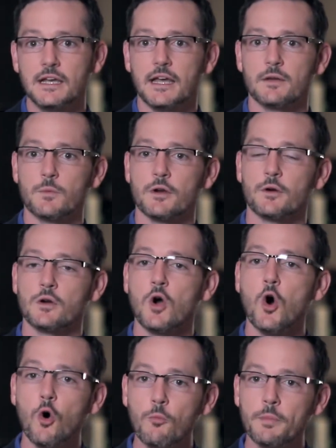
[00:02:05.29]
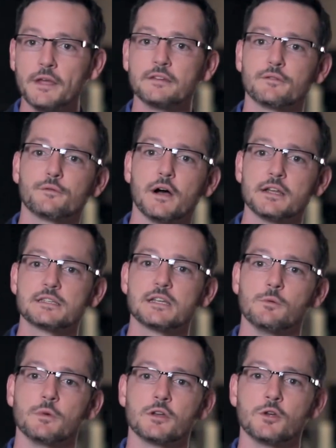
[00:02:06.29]
And we were hoping to find
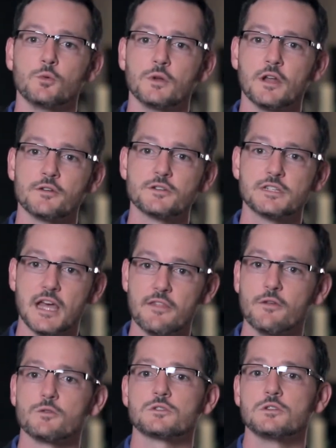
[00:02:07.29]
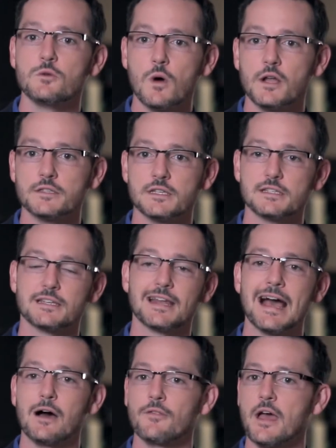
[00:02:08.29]
someone who would understand those nuances and
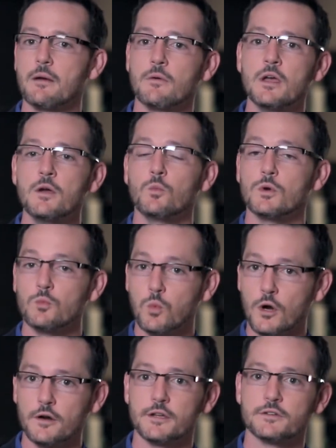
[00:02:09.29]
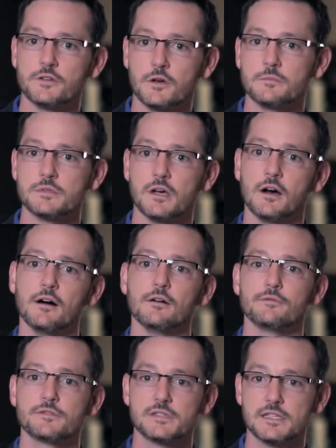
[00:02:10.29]
how that would work in terms
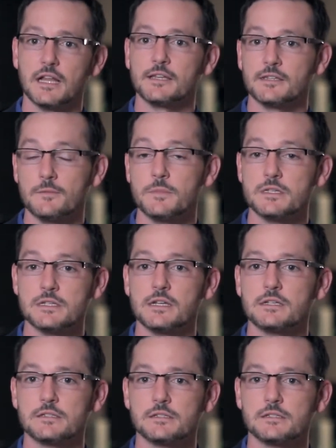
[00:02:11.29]
of selling the business.